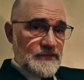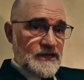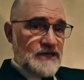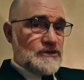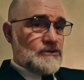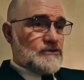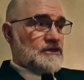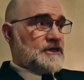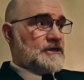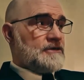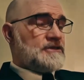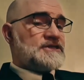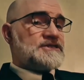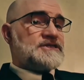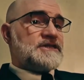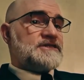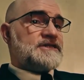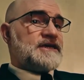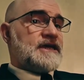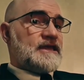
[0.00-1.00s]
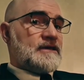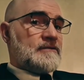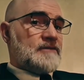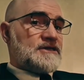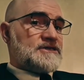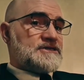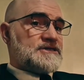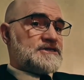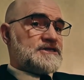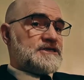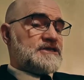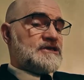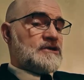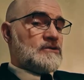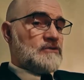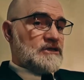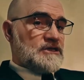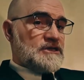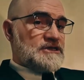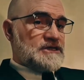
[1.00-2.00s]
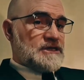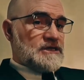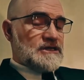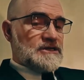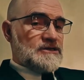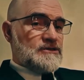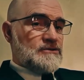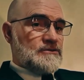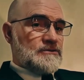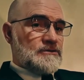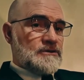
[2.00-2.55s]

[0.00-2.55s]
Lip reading: and you'll hear the satanic message that they're really telling you.